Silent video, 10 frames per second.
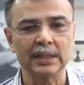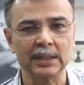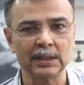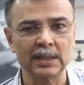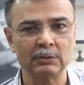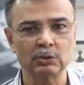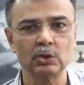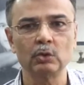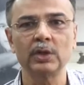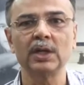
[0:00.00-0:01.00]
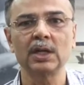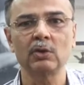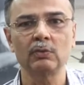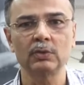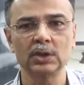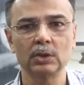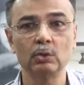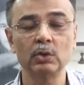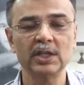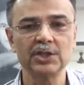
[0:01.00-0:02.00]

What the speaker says: And I was looking around for the good